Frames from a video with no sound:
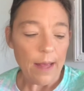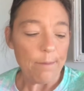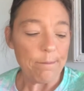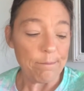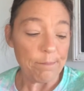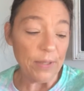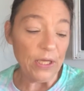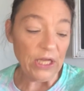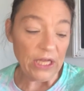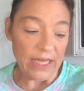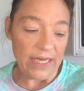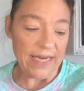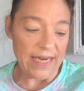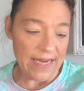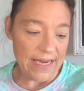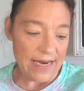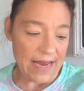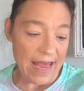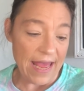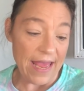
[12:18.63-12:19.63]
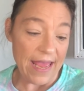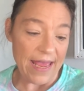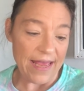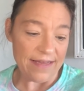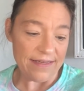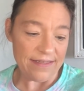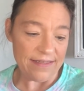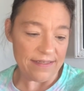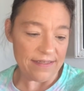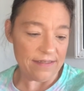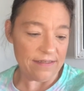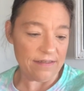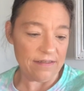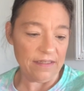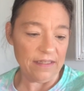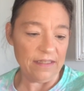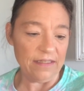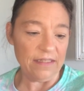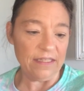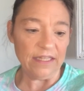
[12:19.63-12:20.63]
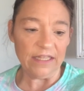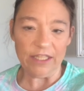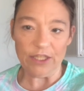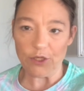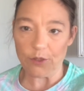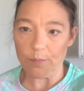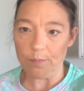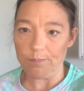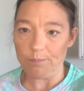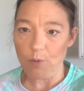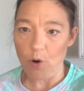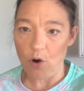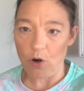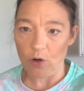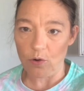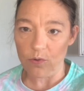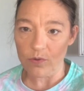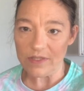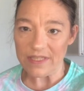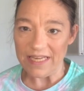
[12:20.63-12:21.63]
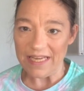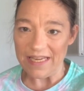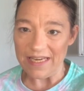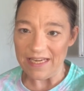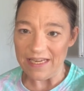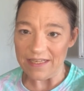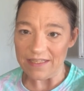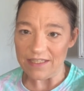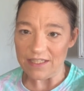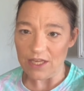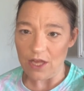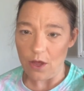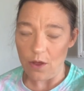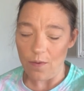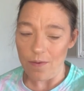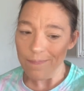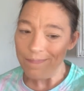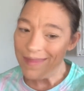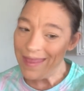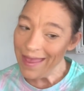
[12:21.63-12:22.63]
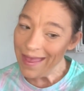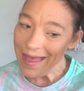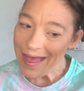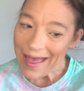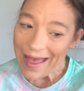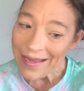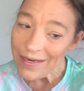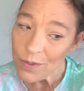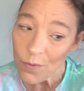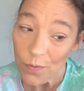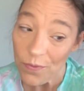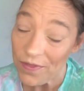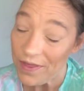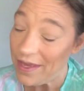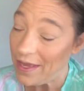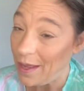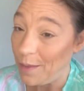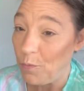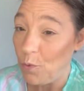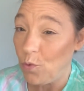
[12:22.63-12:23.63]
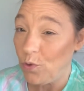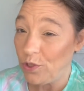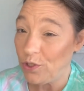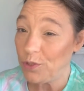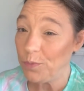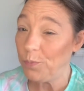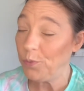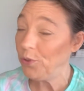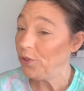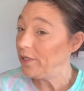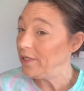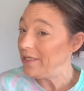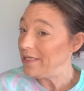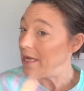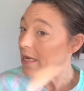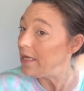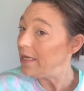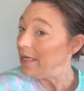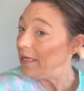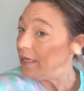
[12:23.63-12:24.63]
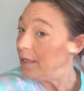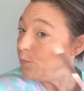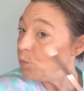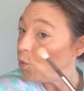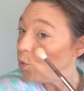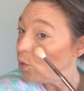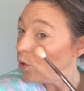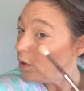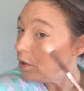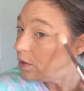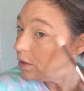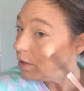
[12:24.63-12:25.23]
but it has glitter particles in it, so I don't think I'm going to put any more